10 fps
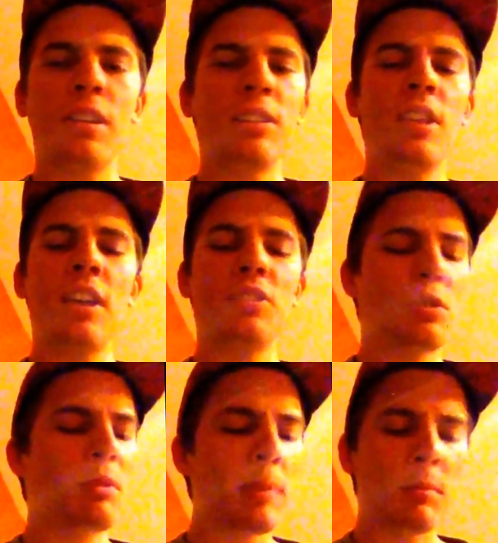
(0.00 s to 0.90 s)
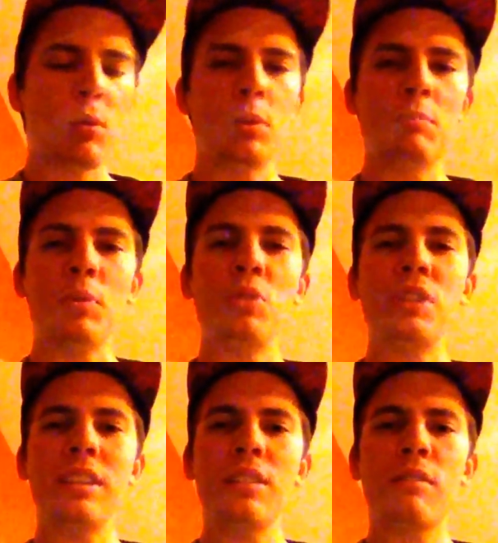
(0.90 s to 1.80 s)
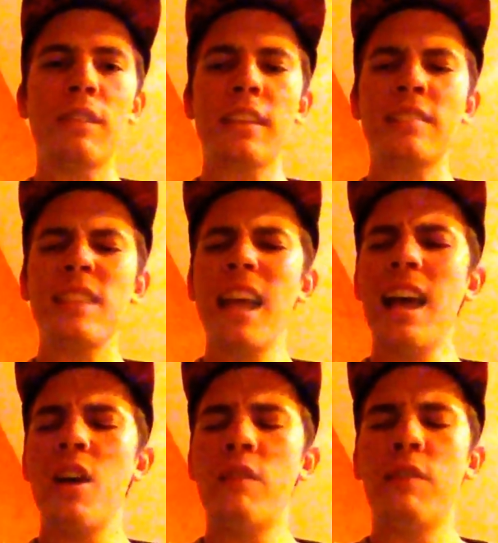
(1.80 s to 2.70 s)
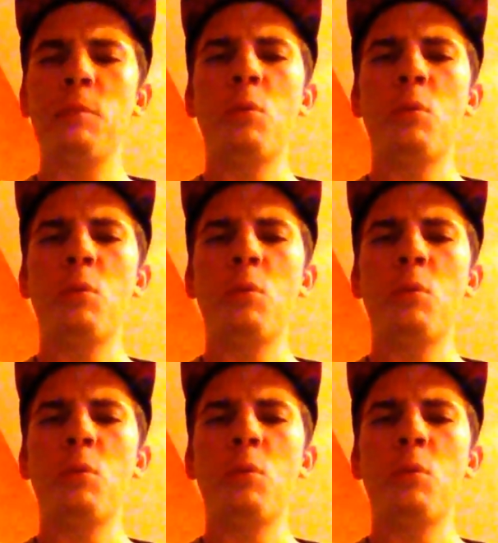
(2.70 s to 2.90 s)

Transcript: and so many people rebuilding their things, variable